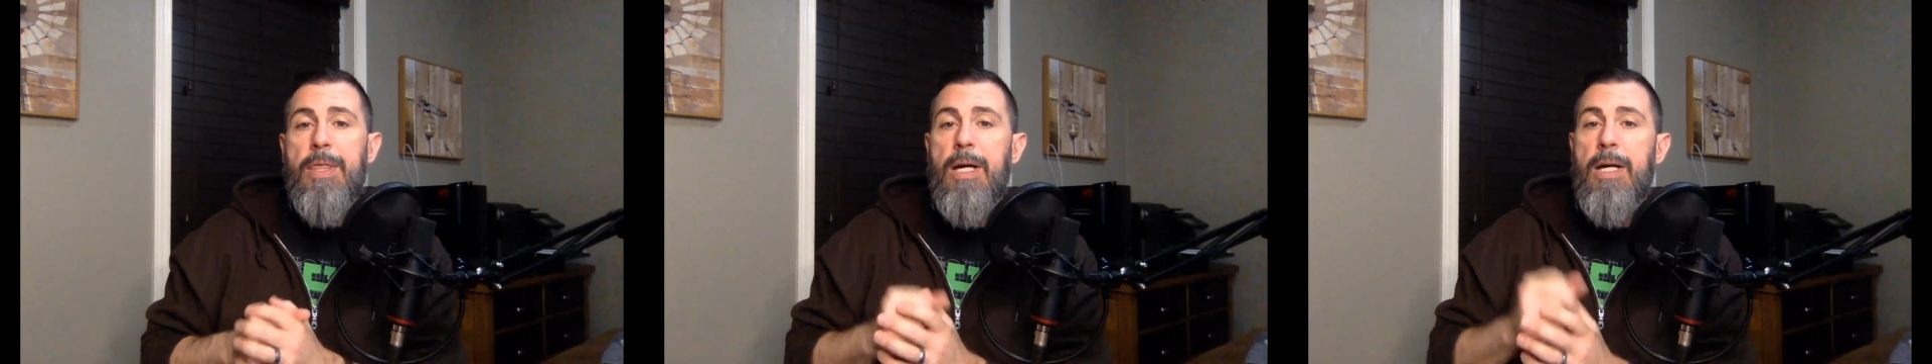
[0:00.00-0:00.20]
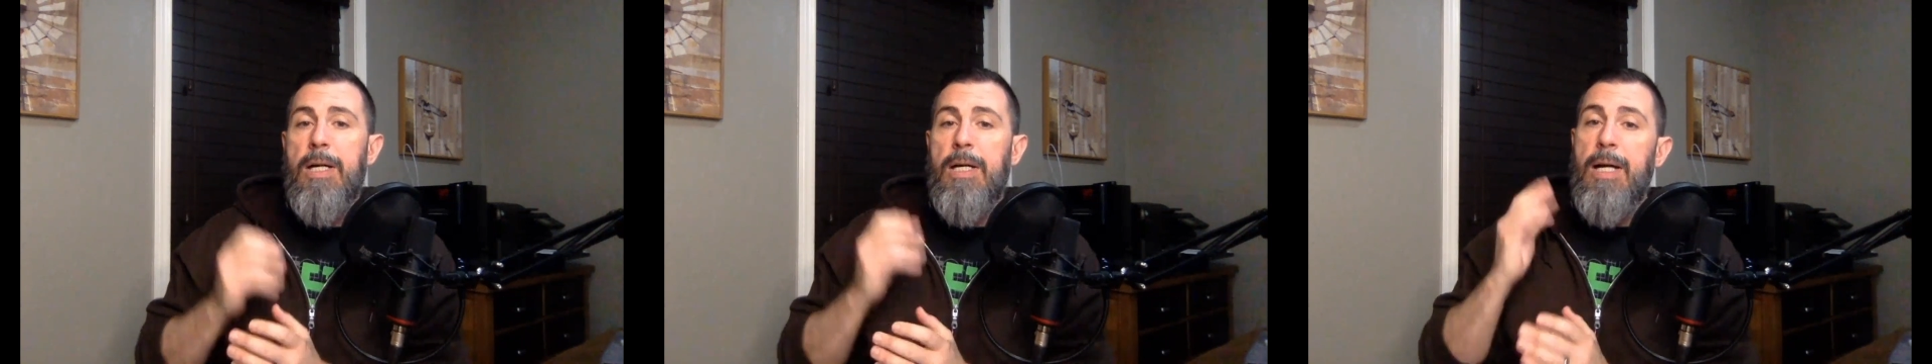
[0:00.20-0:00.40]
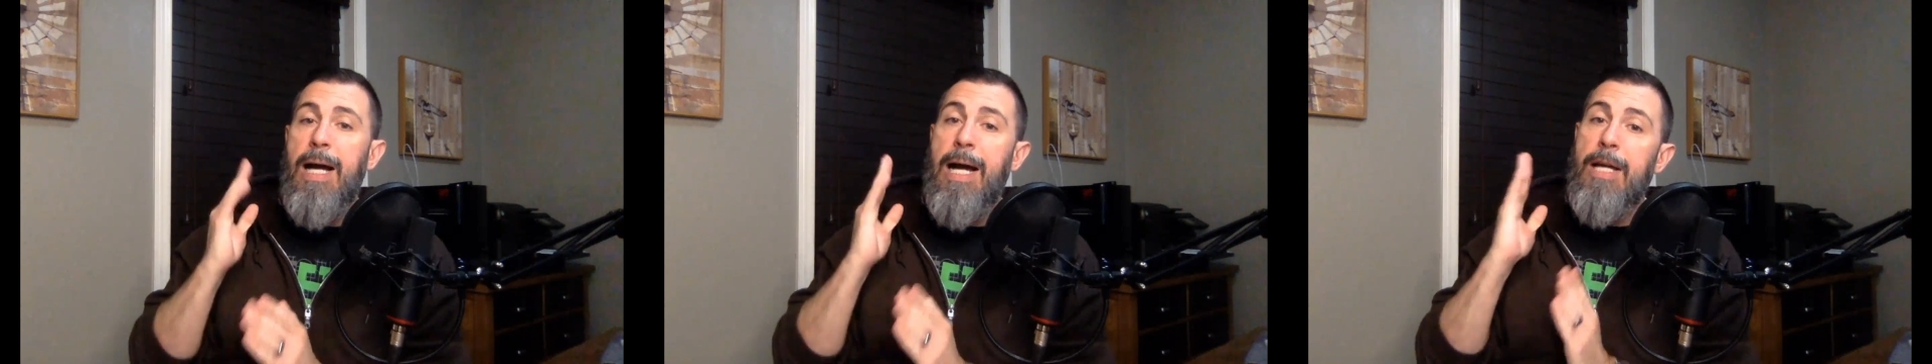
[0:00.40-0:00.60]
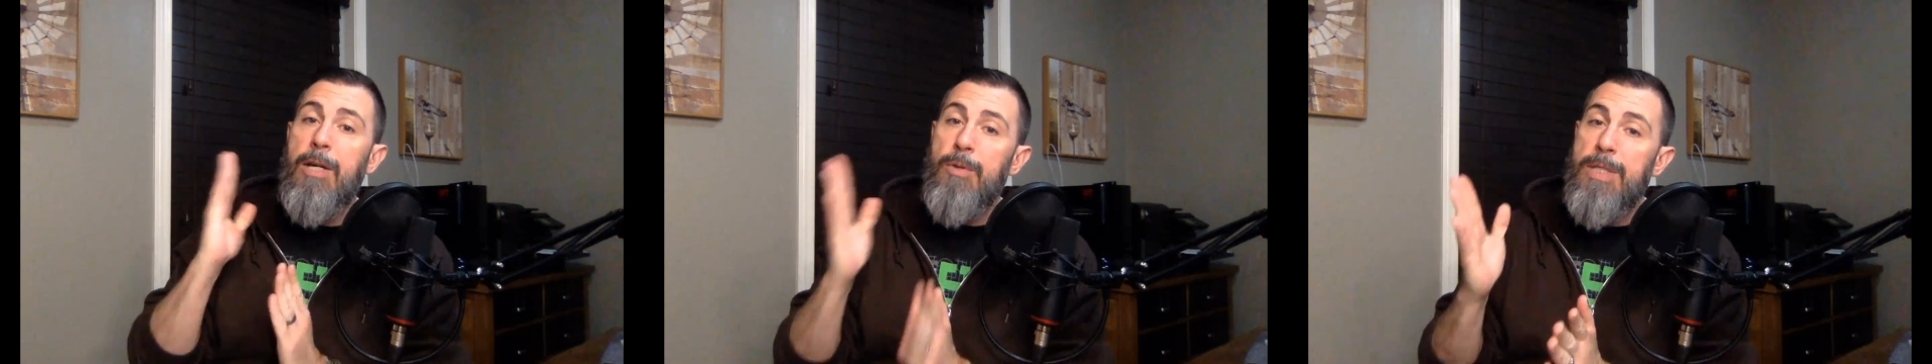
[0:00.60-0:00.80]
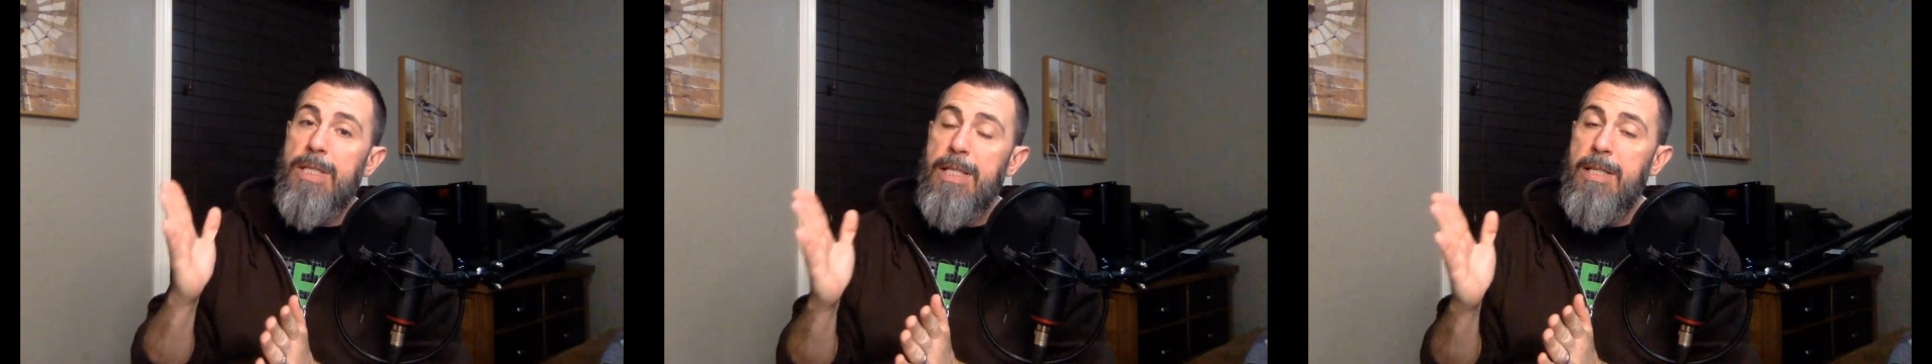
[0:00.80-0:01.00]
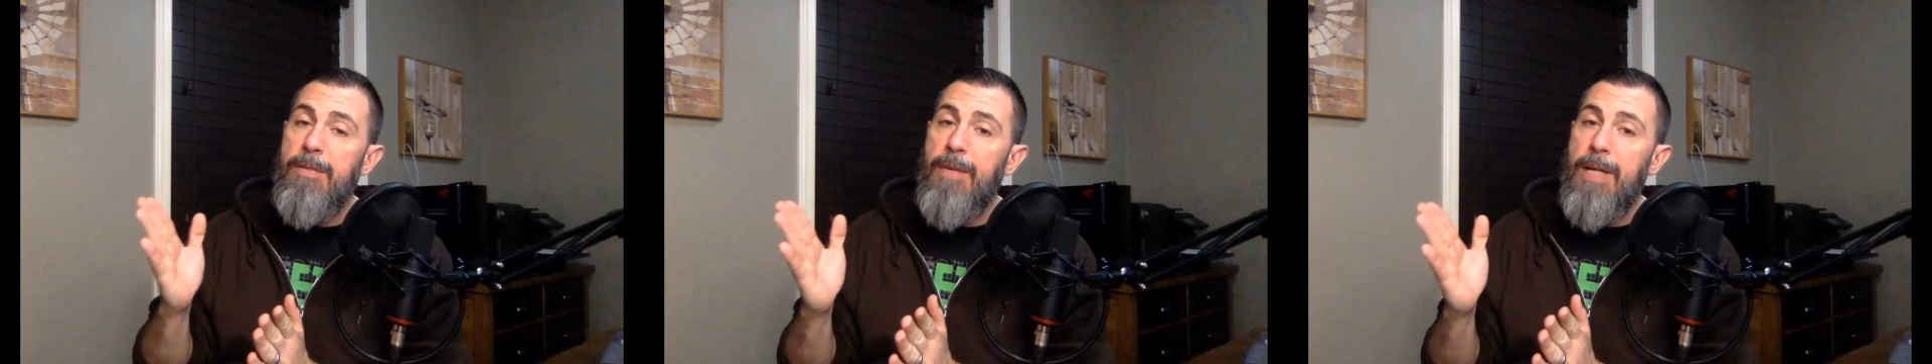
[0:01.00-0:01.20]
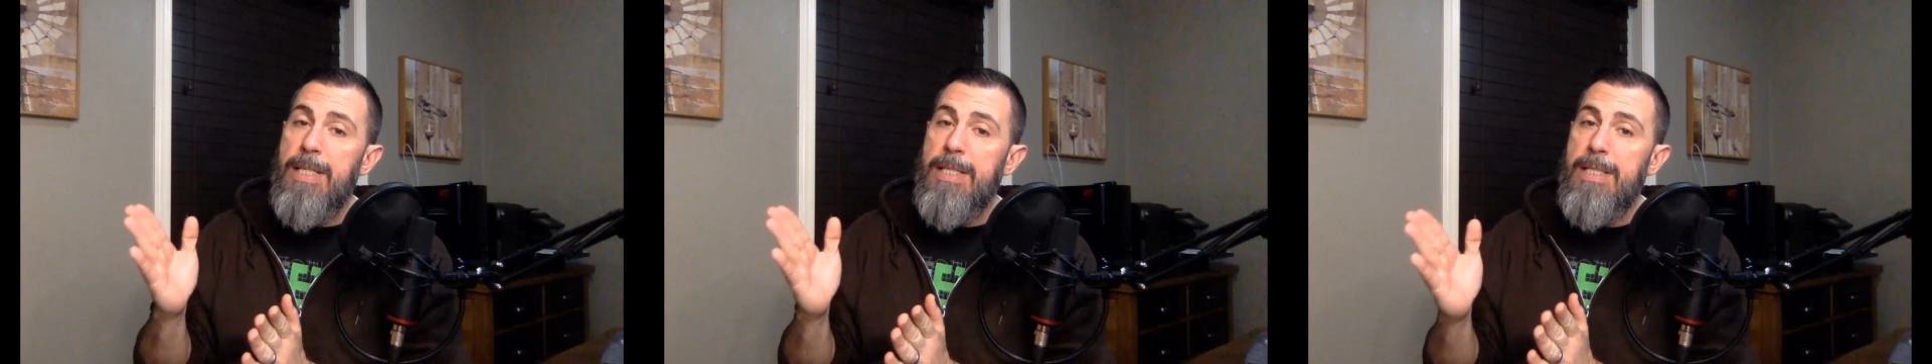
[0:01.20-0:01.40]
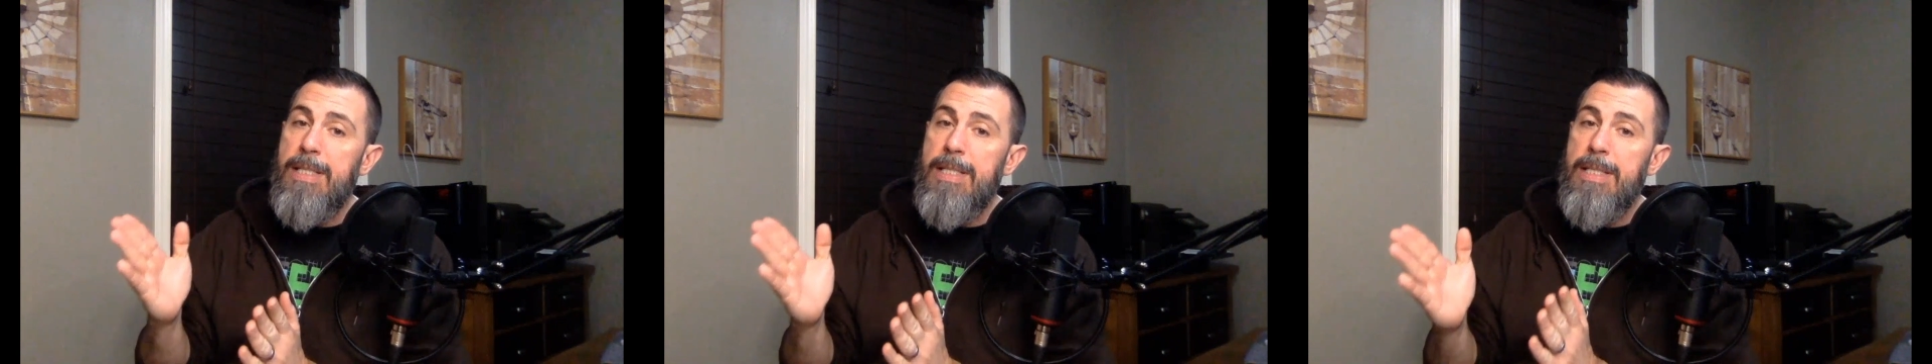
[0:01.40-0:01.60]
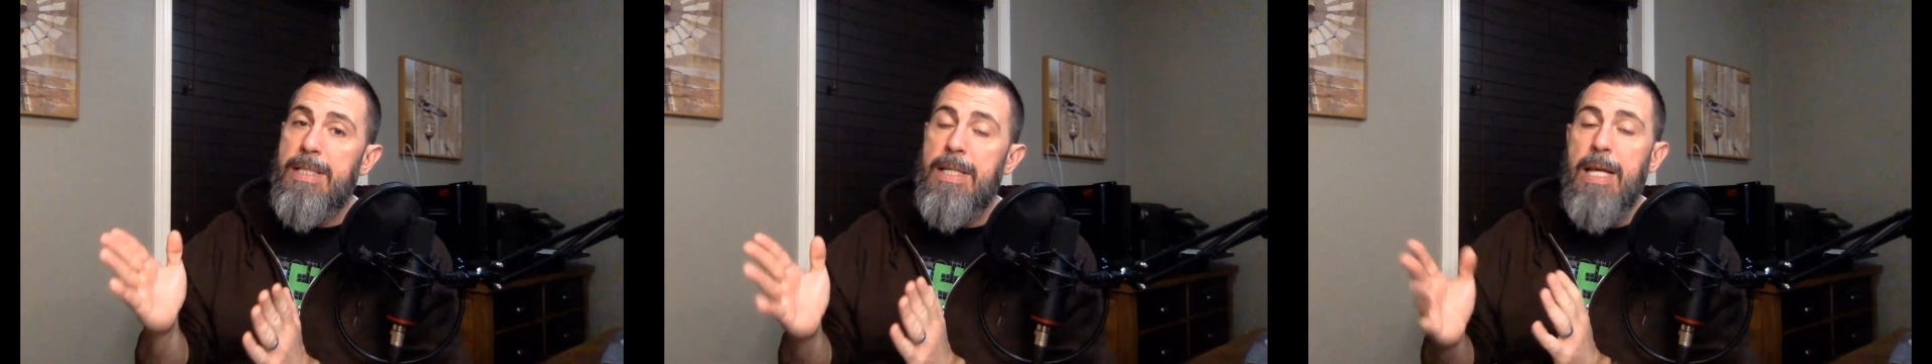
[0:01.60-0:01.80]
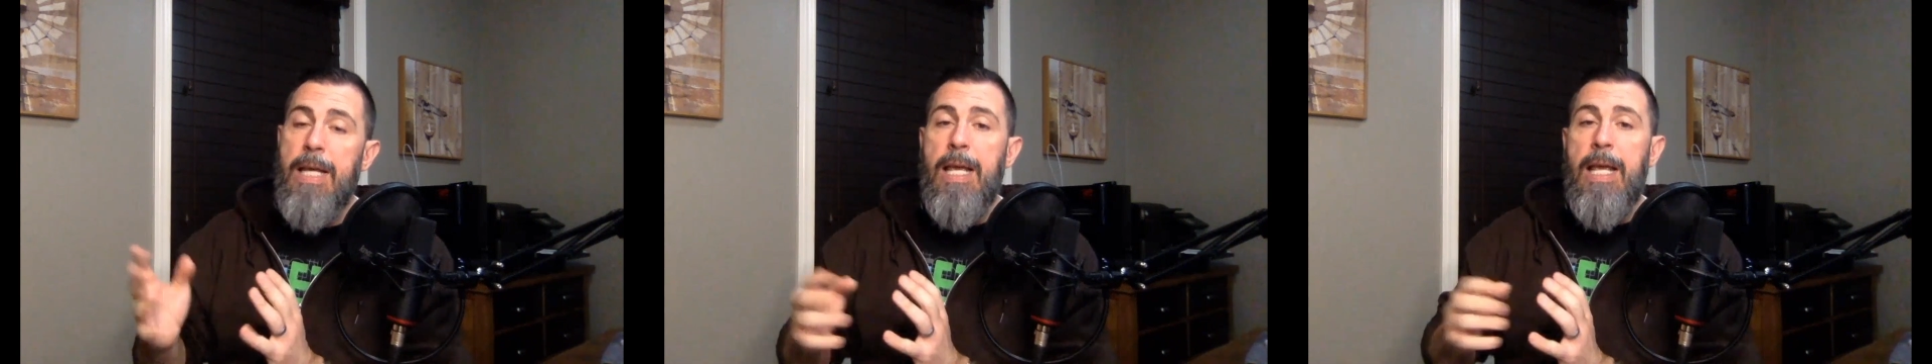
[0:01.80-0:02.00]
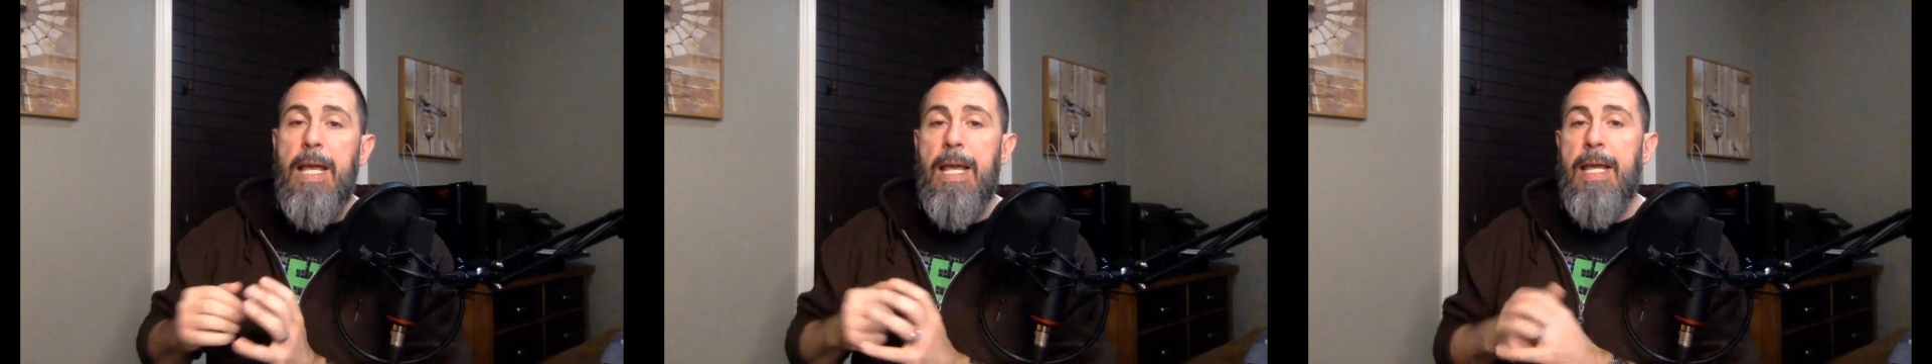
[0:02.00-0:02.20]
uh, IoT devices